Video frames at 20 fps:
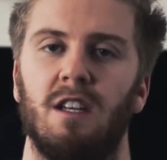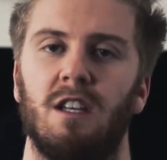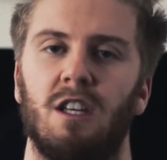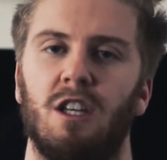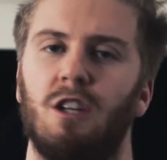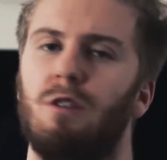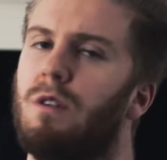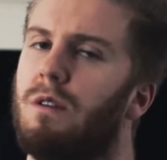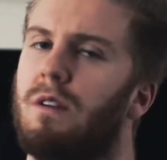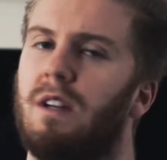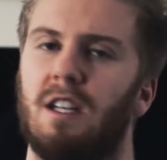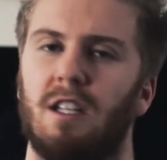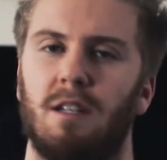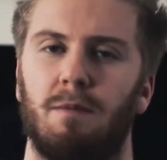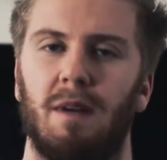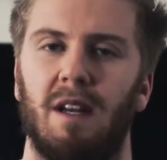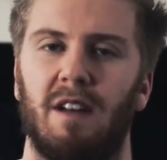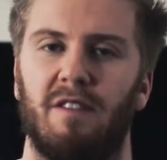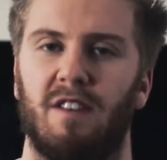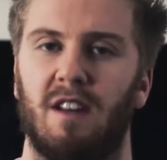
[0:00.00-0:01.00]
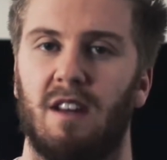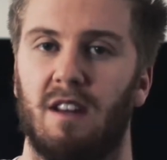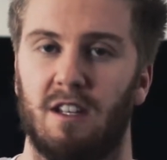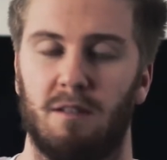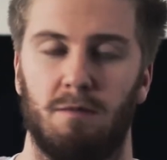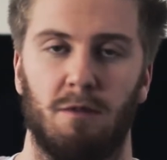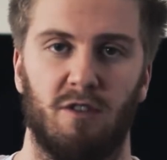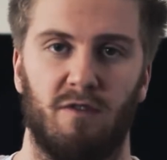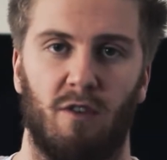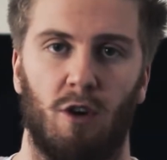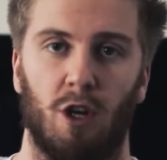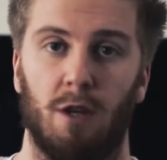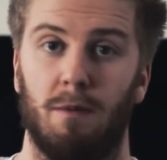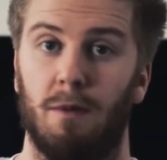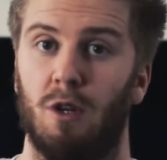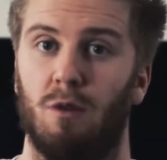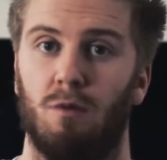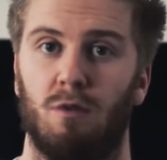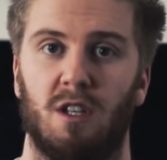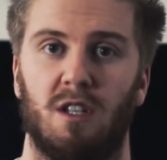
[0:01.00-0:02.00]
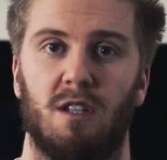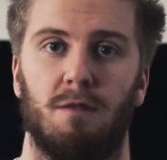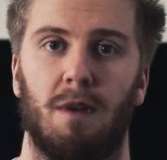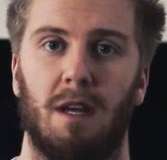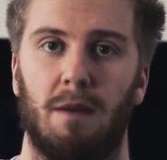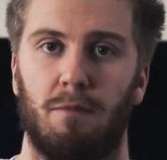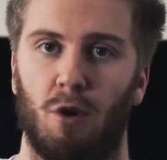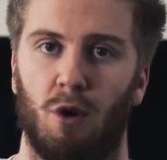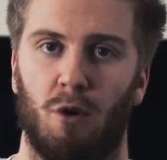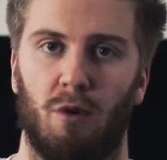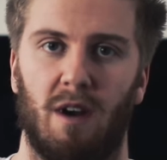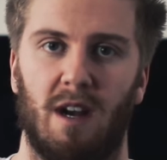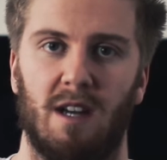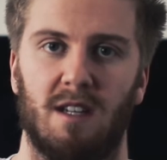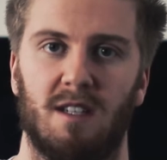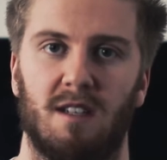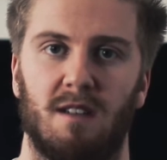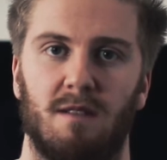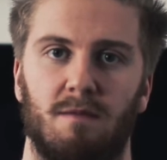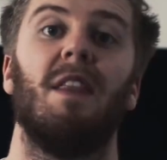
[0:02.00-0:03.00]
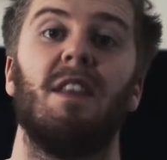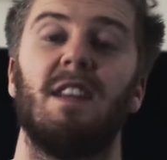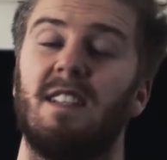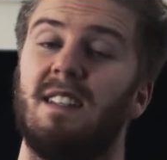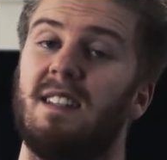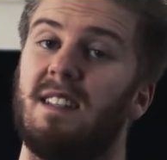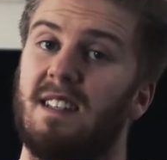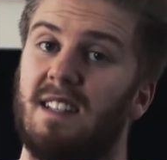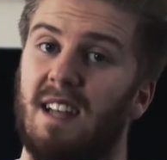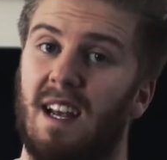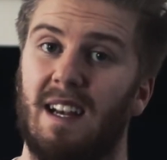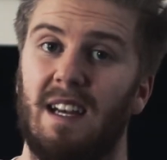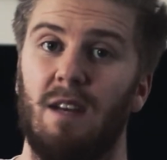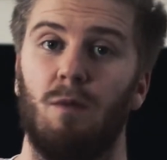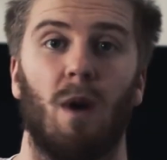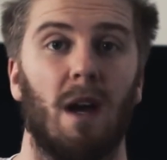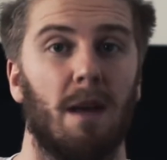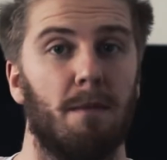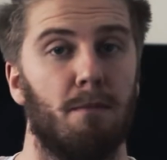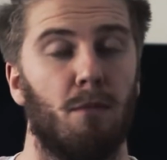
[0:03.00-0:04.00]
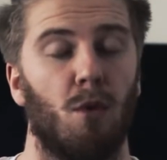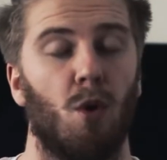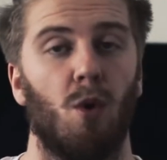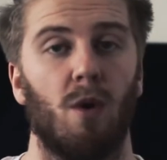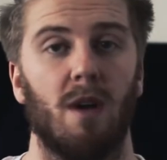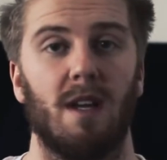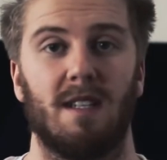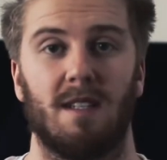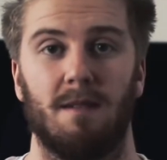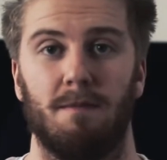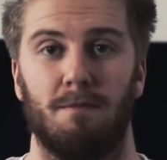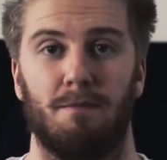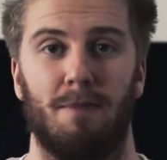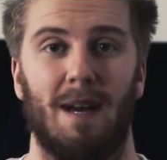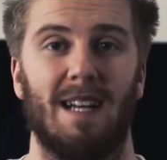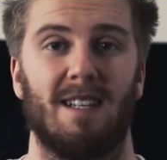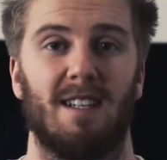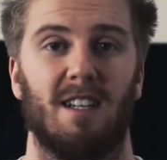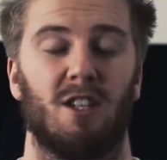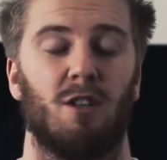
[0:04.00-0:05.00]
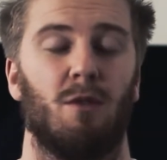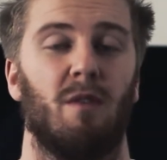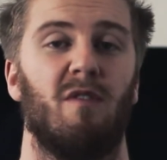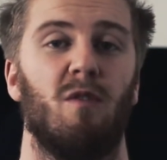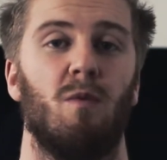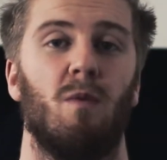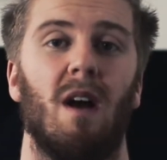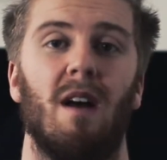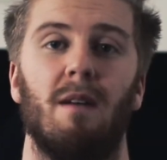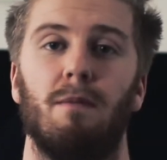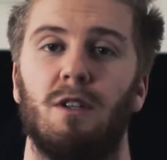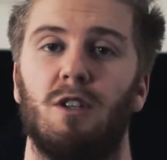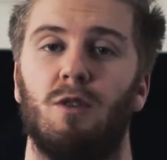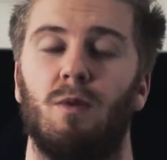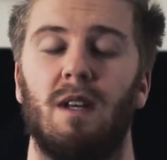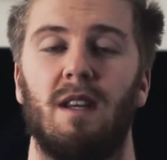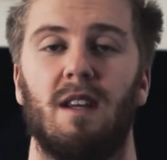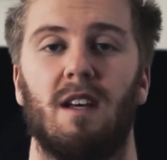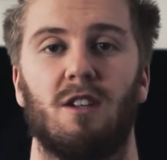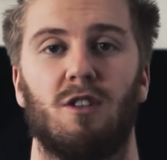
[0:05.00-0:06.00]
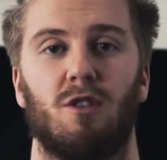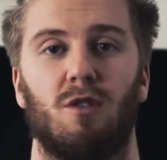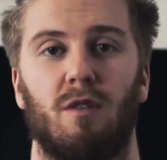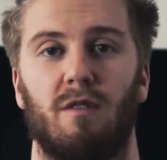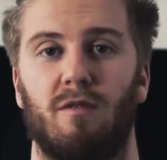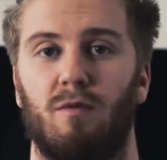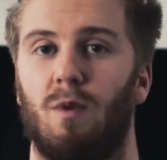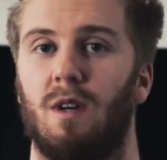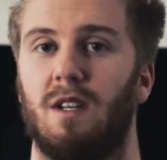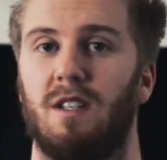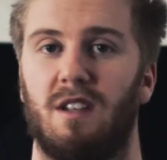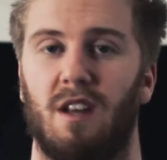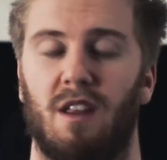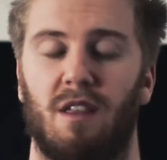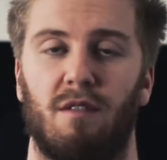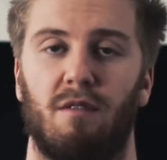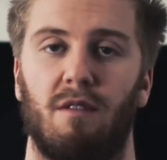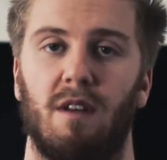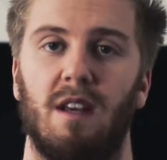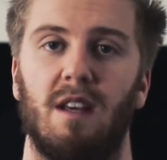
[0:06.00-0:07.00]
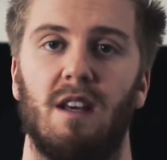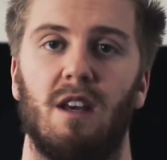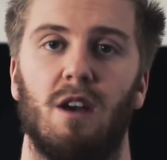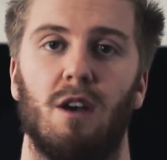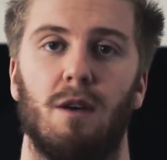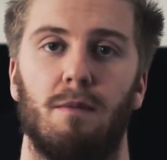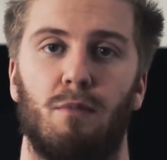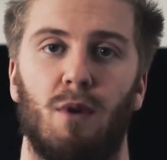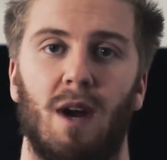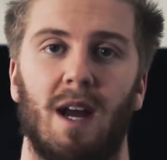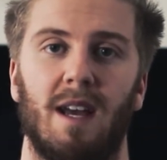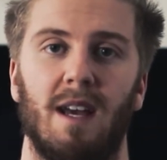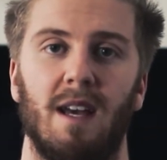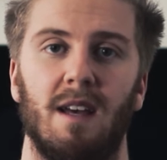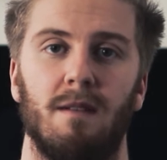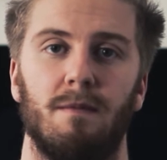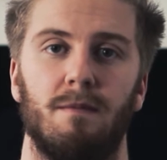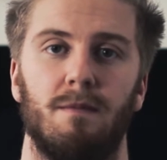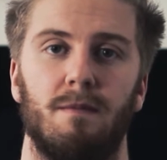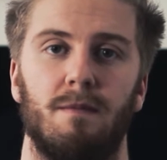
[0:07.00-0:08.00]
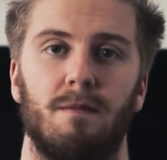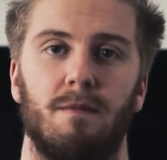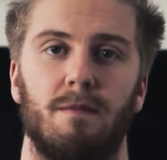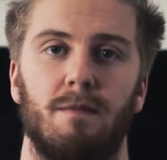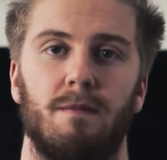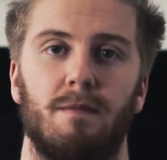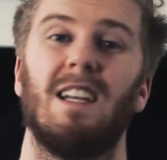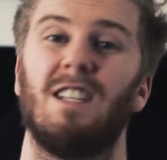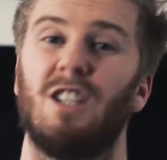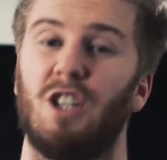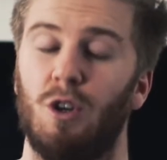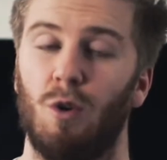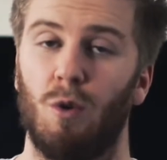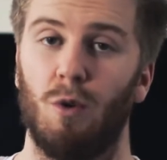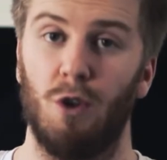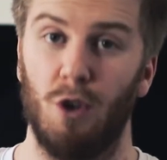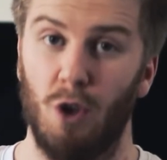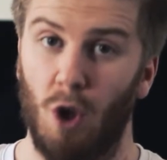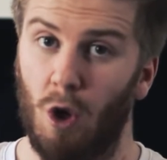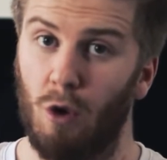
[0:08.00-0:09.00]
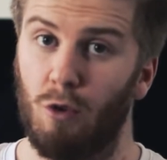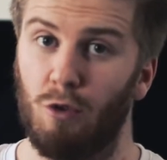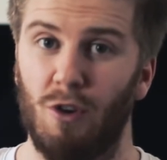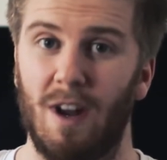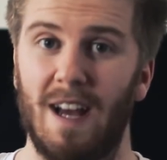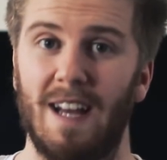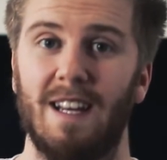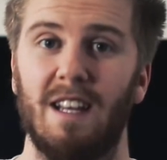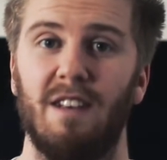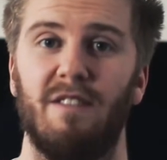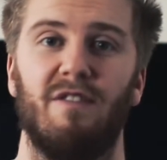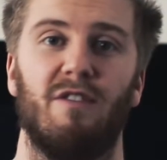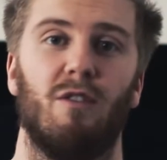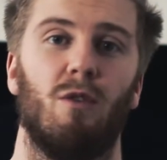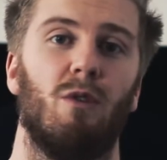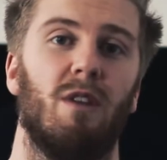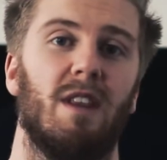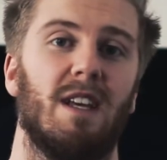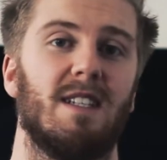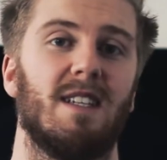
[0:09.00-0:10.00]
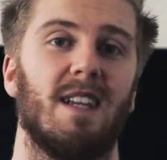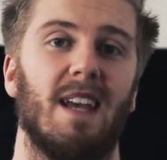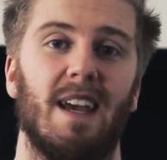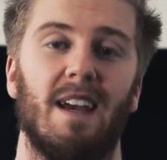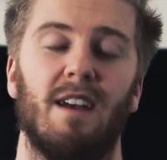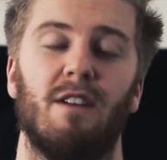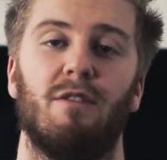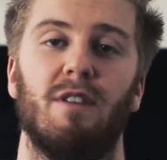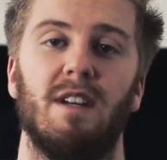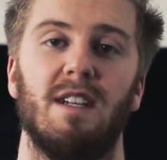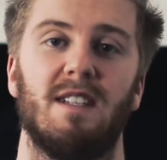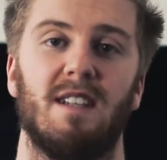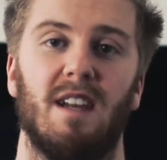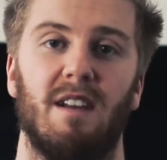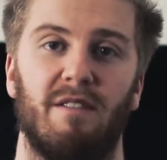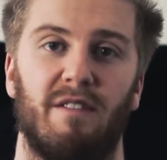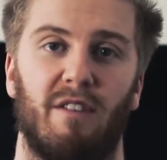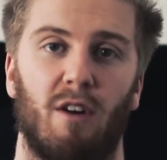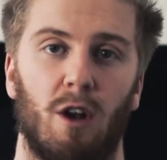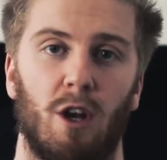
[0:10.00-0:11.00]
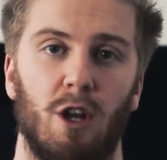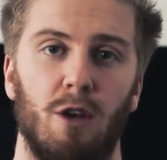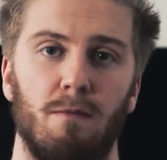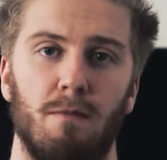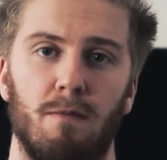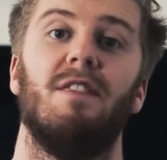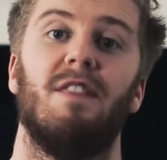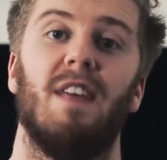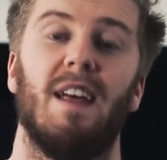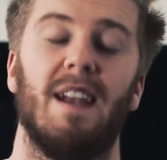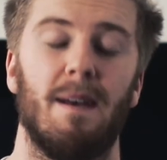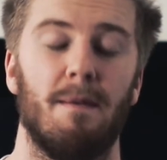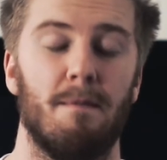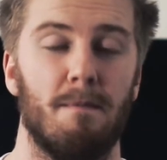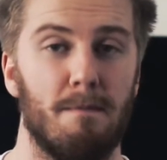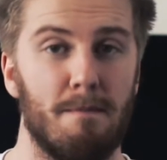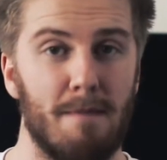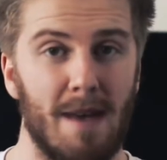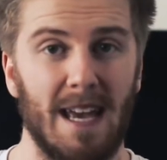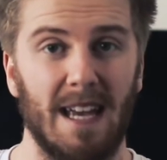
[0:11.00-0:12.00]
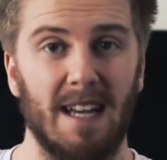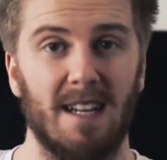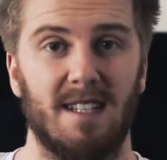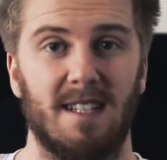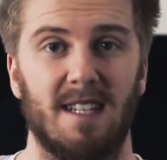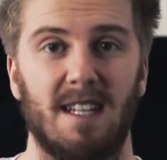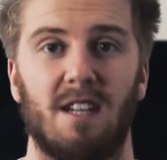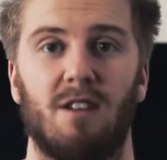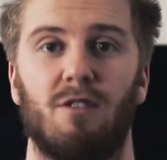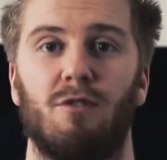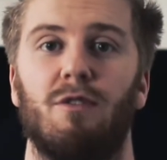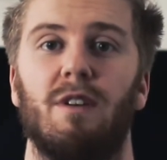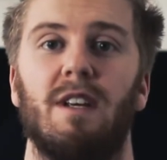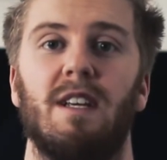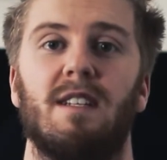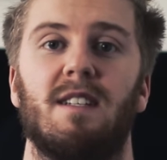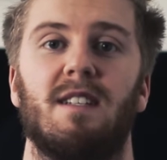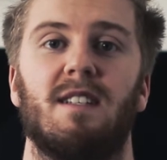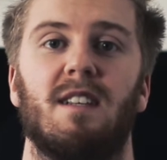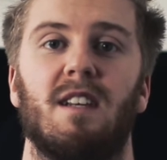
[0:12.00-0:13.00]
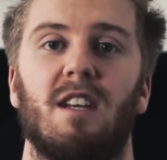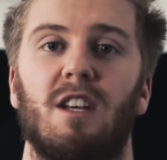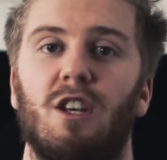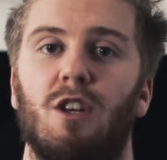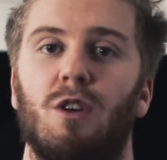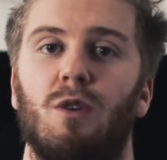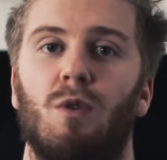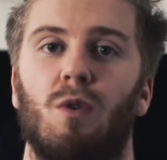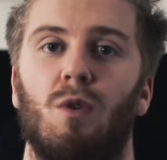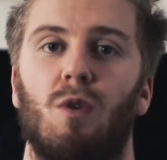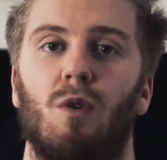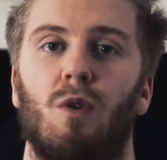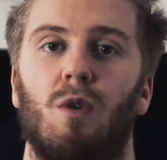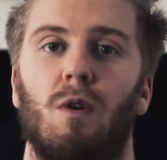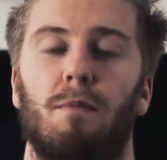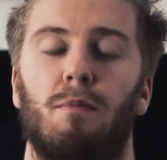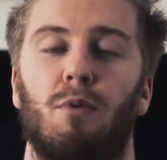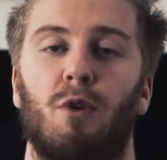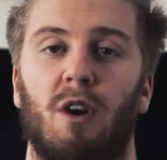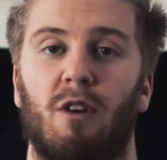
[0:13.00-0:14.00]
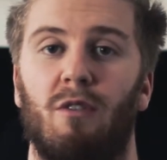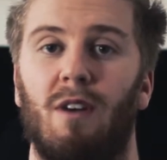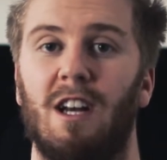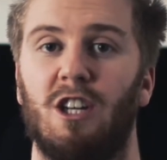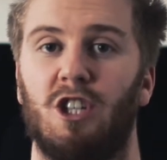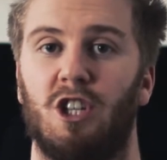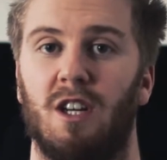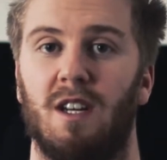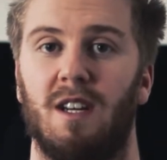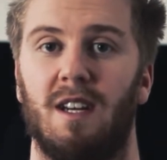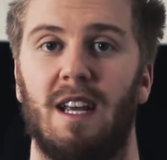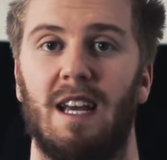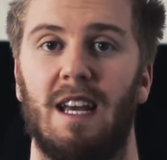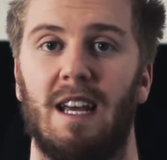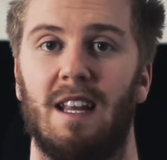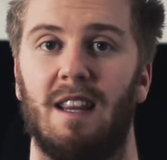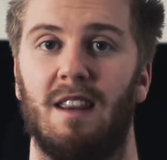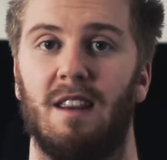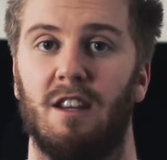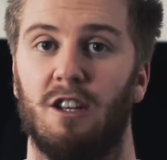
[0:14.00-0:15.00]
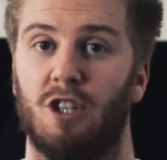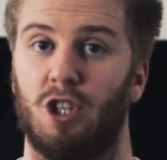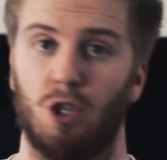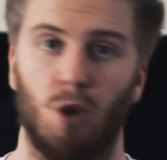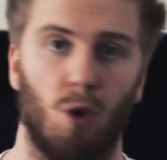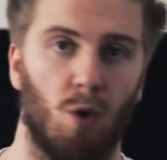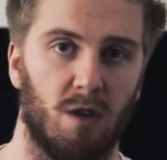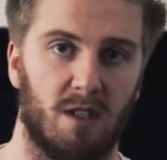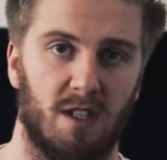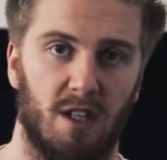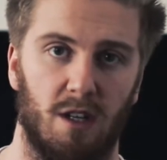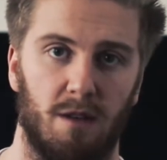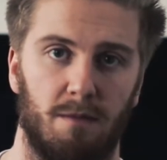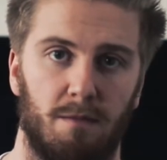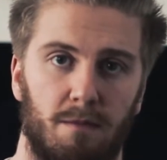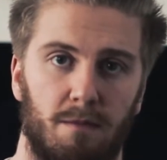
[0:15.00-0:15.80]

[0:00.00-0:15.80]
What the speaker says: you don't need to be lifting this much volume in order to make progress. And this is exactly why more isn't better. So if you are between that sort of 1 to 3 year bracket, and you're not ready for this increase in volume, then it may decrease your progression in the short term.